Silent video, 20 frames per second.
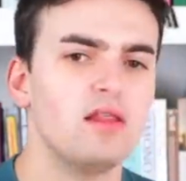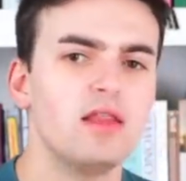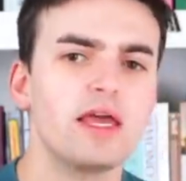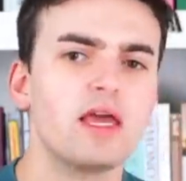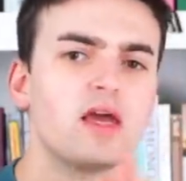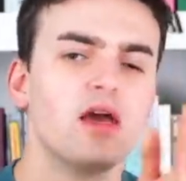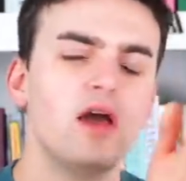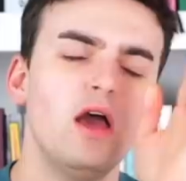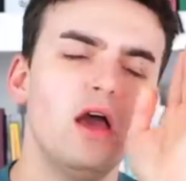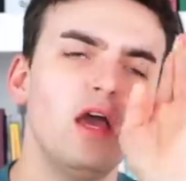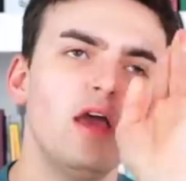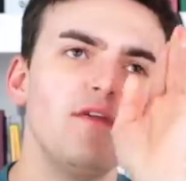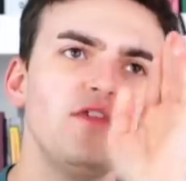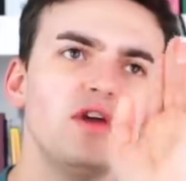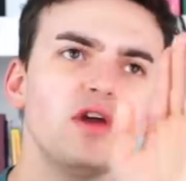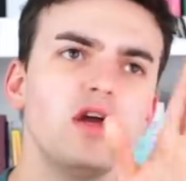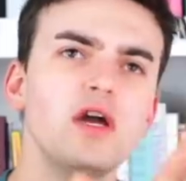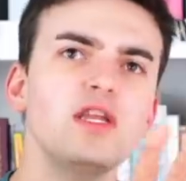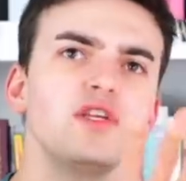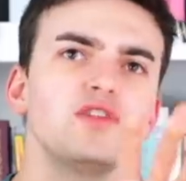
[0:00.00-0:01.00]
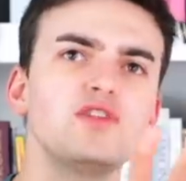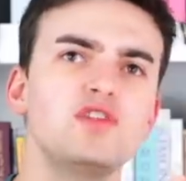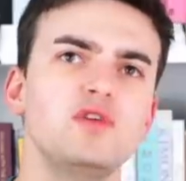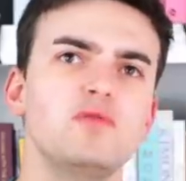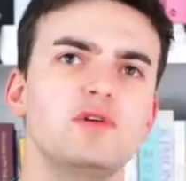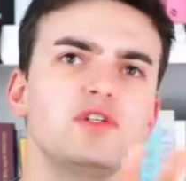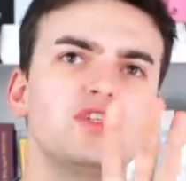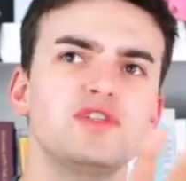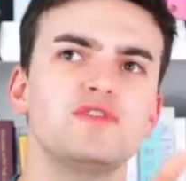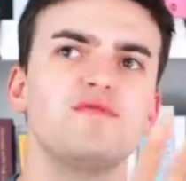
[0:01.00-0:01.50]
Like if you're gonna
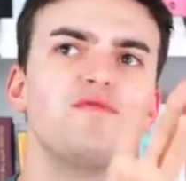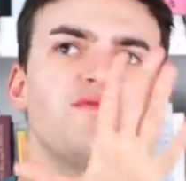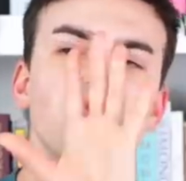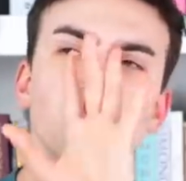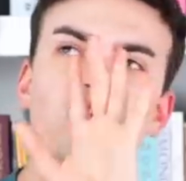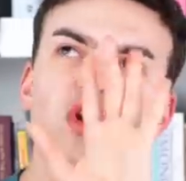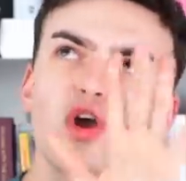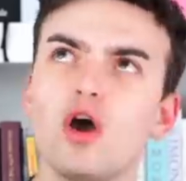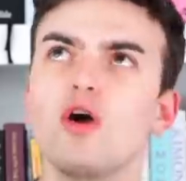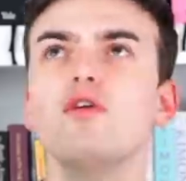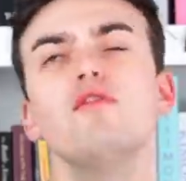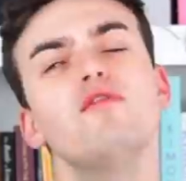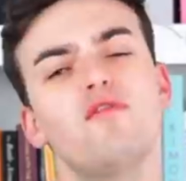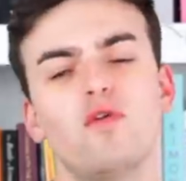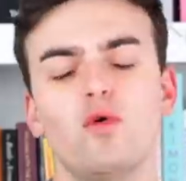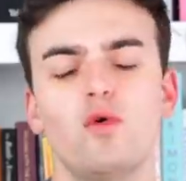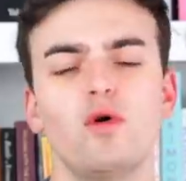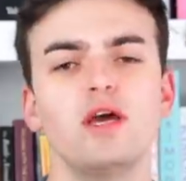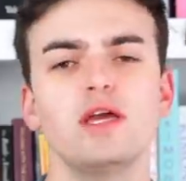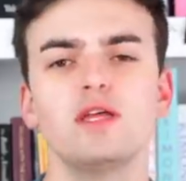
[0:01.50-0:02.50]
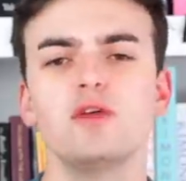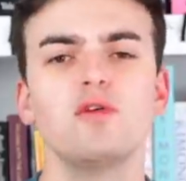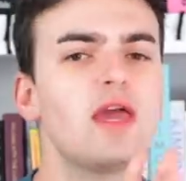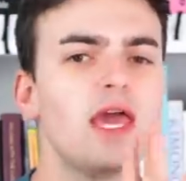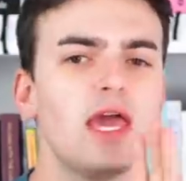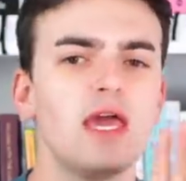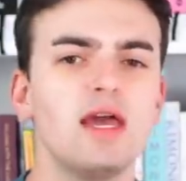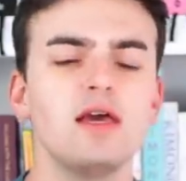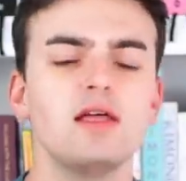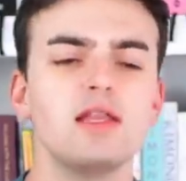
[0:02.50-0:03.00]
do it, just go for it. You
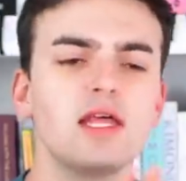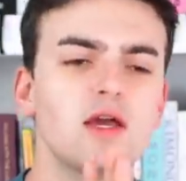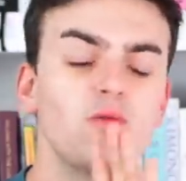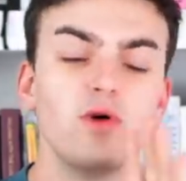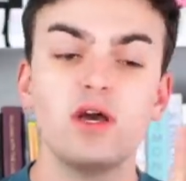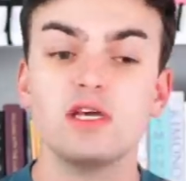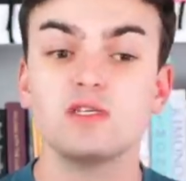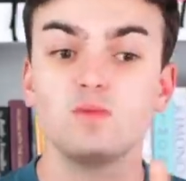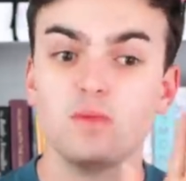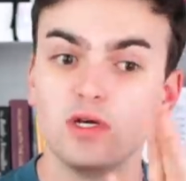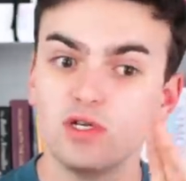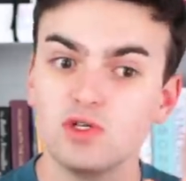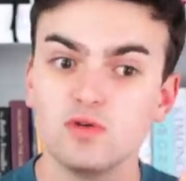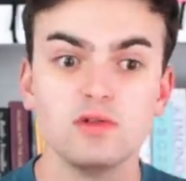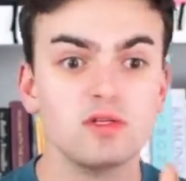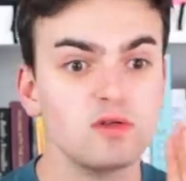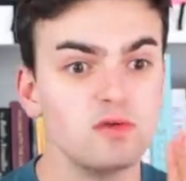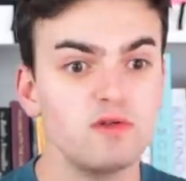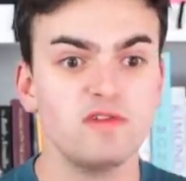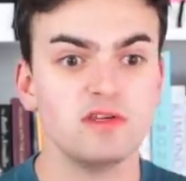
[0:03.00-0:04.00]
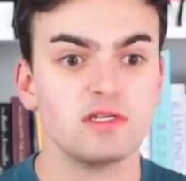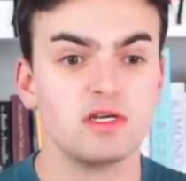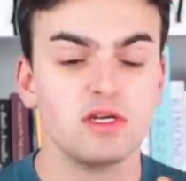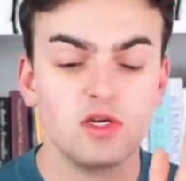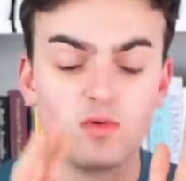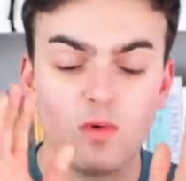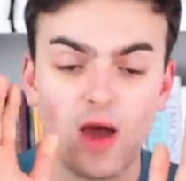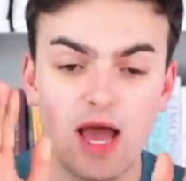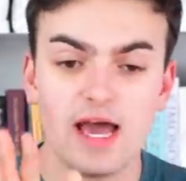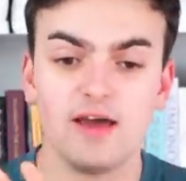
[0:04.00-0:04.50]
can't like, especially with Louis
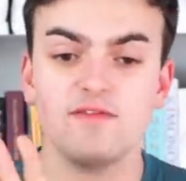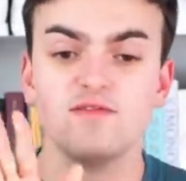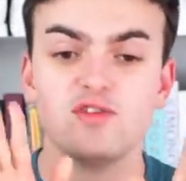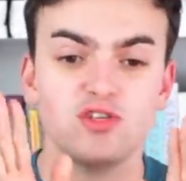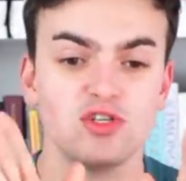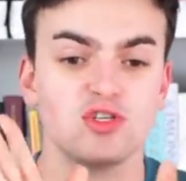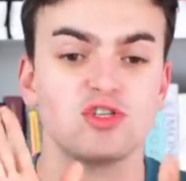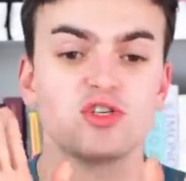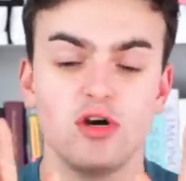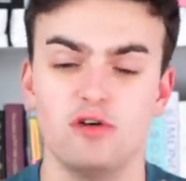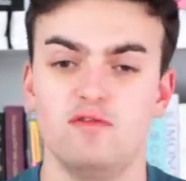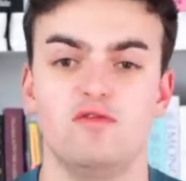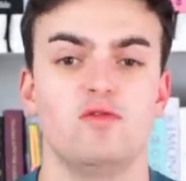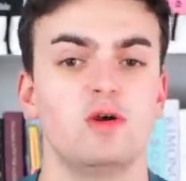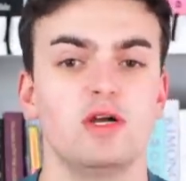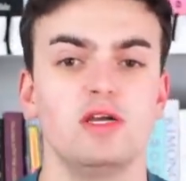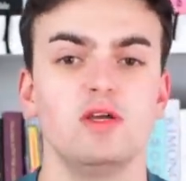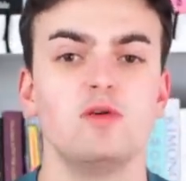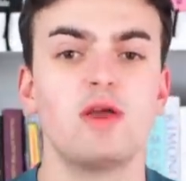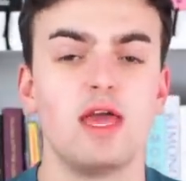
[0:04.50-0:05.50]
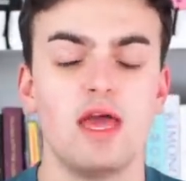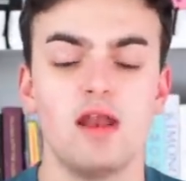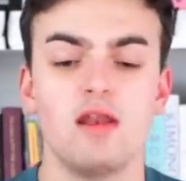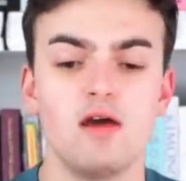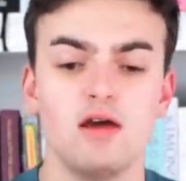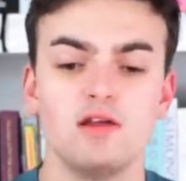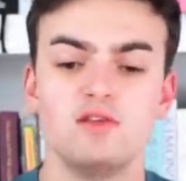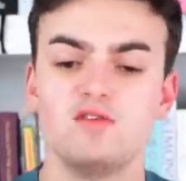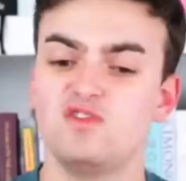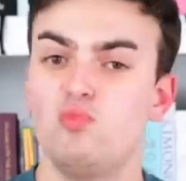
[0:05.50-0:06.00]
Vuitton, you have to just go for it. You
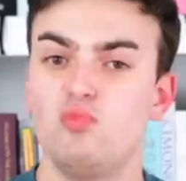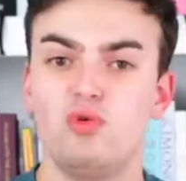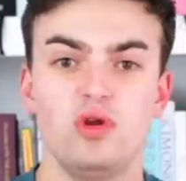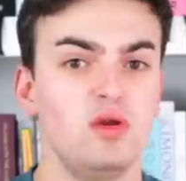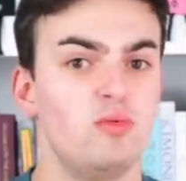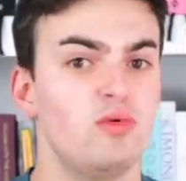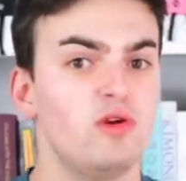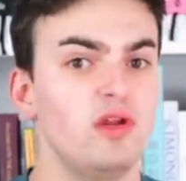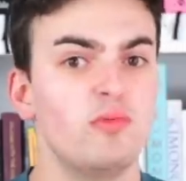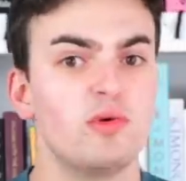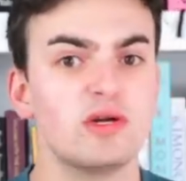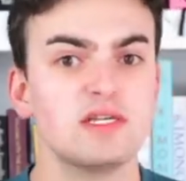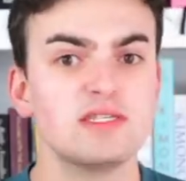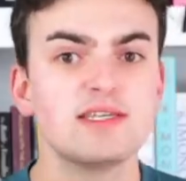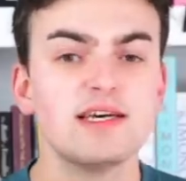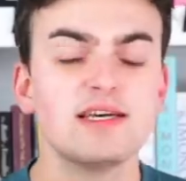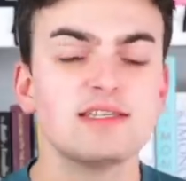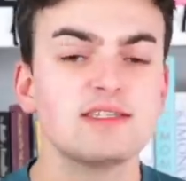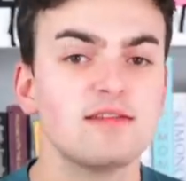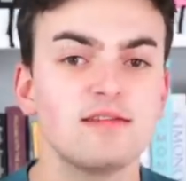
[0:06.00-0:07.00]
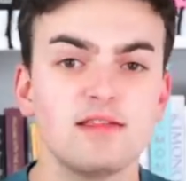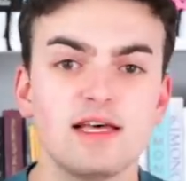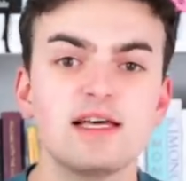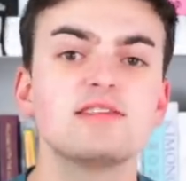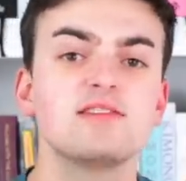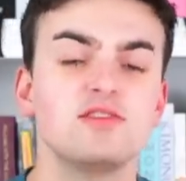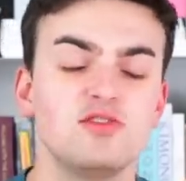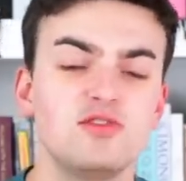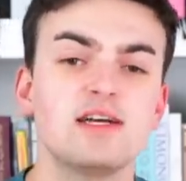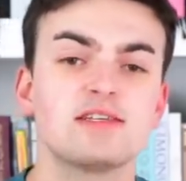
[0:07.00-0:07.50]
cannot pretty pretty princess
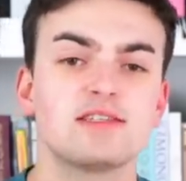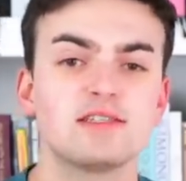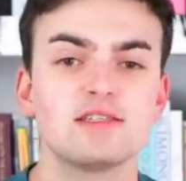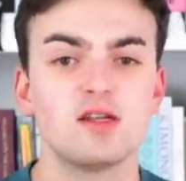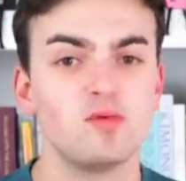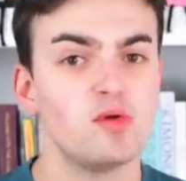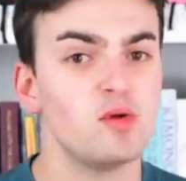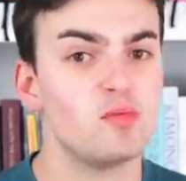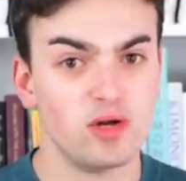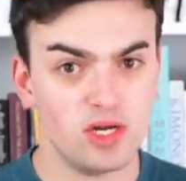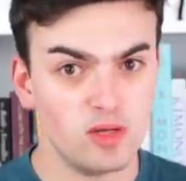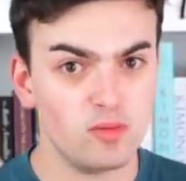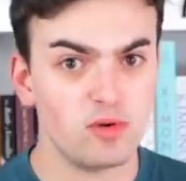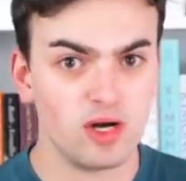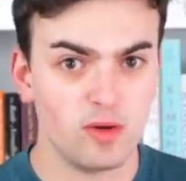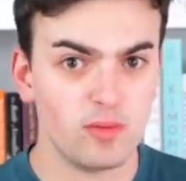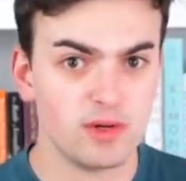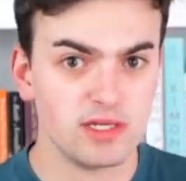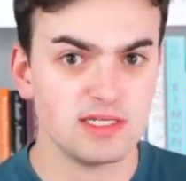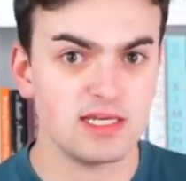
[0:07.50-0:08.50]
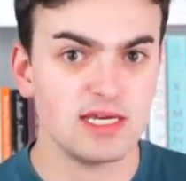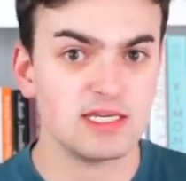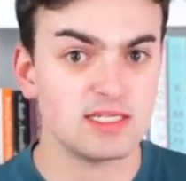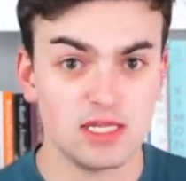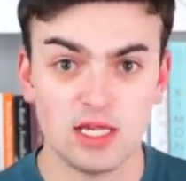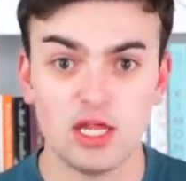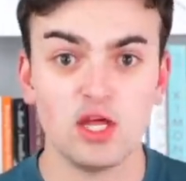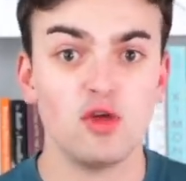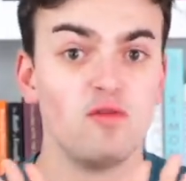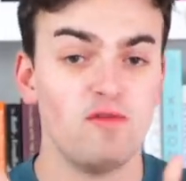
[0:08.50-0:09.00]
unless the dress is gonna be pretty pretty princess
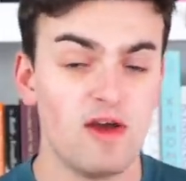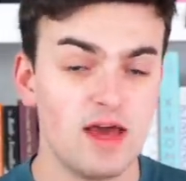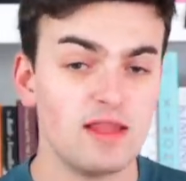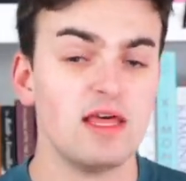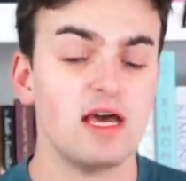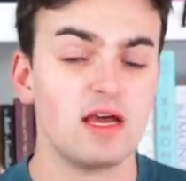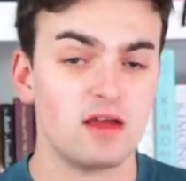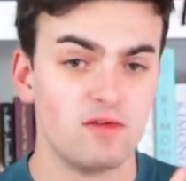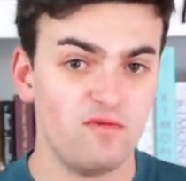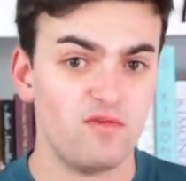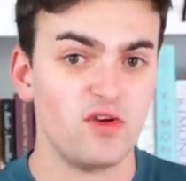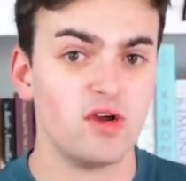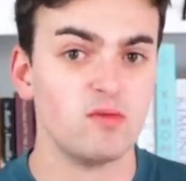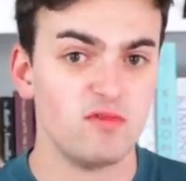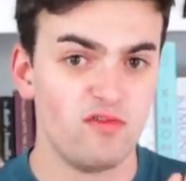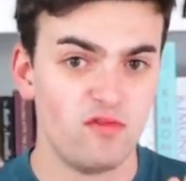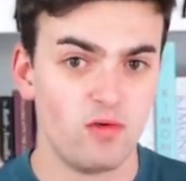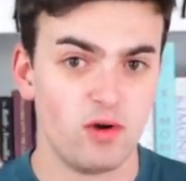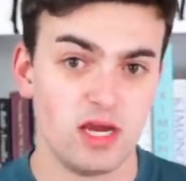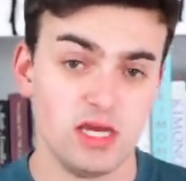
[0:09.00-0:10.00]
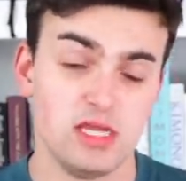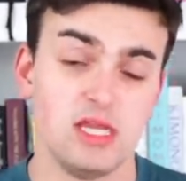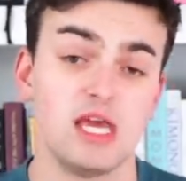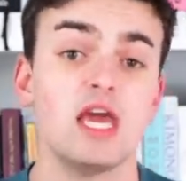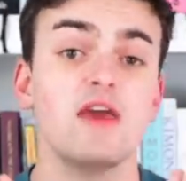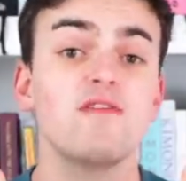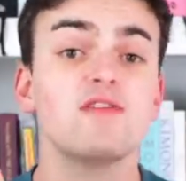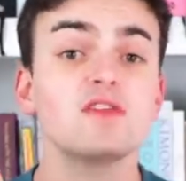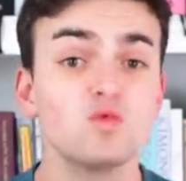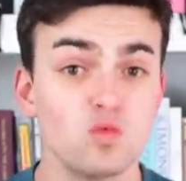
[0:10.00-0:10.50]
and that you've had that confirmed beforehand.
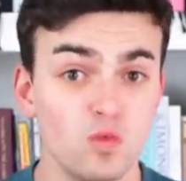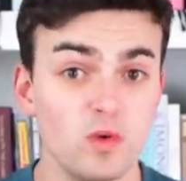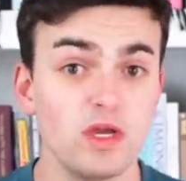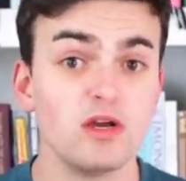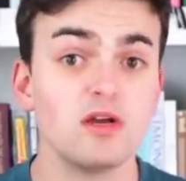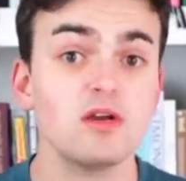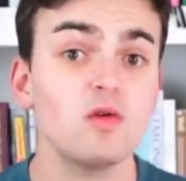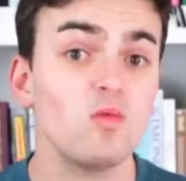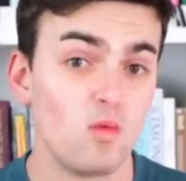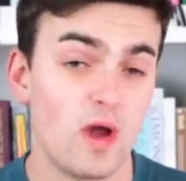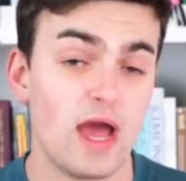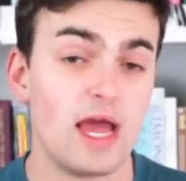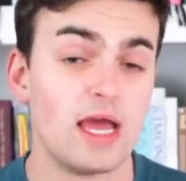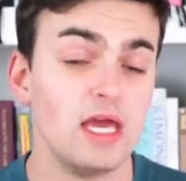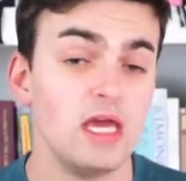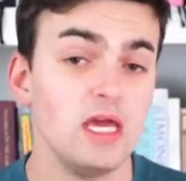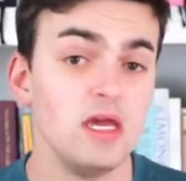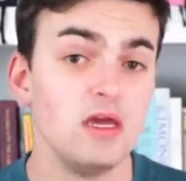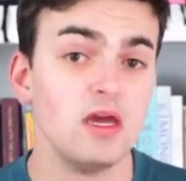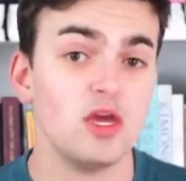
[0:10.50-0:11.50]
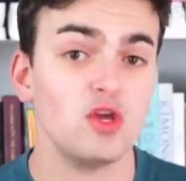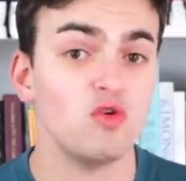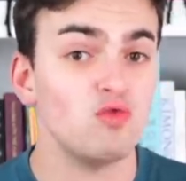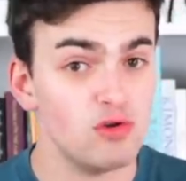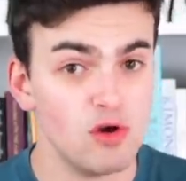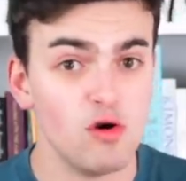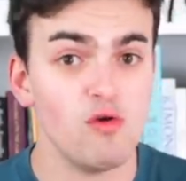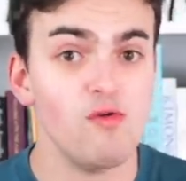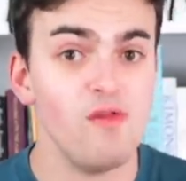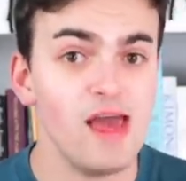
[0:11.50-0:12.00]
Like if it's weird and wacky and you
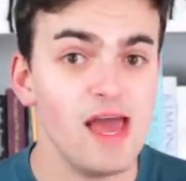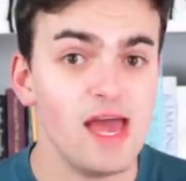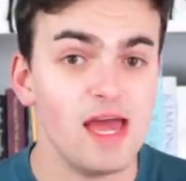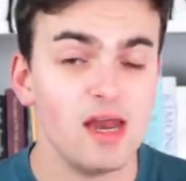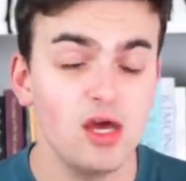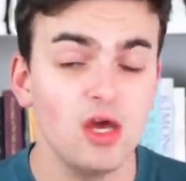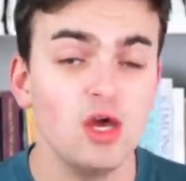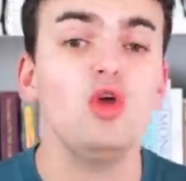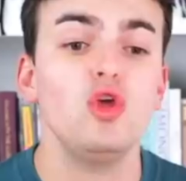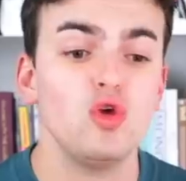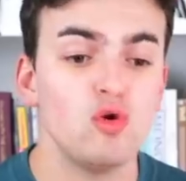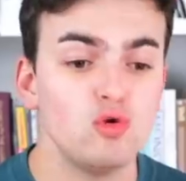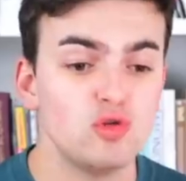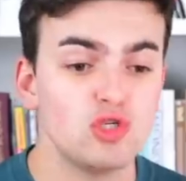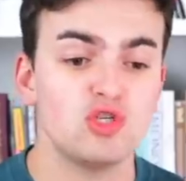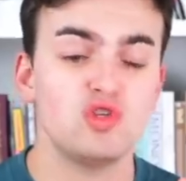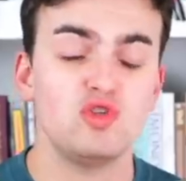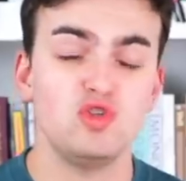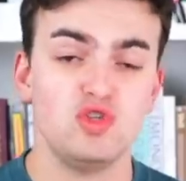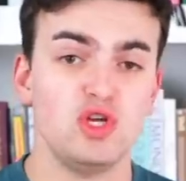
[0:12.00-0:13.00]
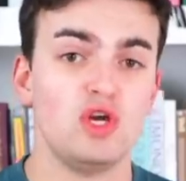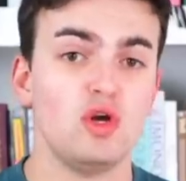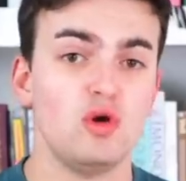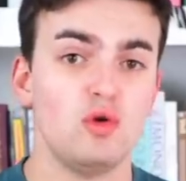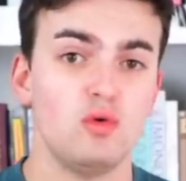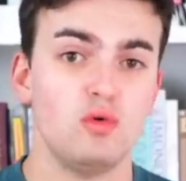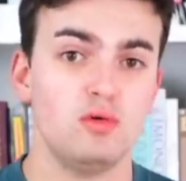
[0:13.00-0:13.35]
know that, you just do.